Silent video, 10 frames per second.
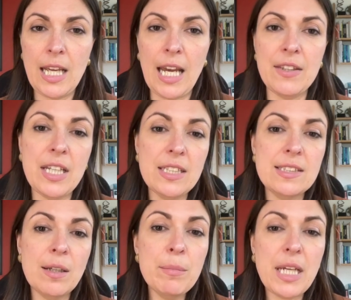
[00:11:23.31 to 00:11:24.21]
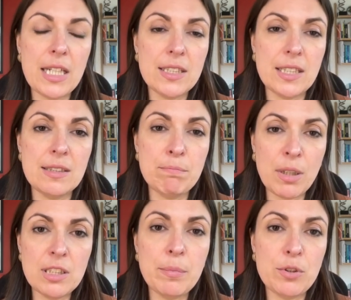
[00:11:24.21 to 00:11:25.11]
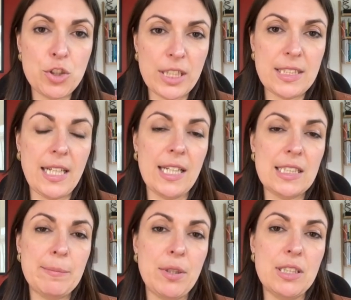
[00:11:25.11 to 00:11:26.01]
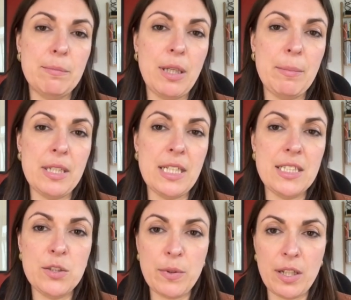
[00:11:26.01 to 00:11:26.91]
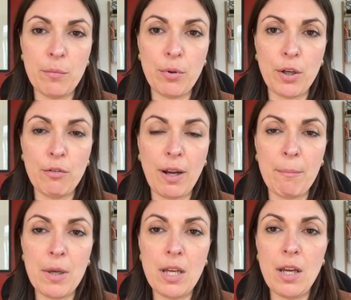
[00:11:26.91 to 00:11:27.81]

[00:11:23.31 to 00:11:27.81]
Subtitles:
and that in some cases multiple GESI experts may be needed within a programme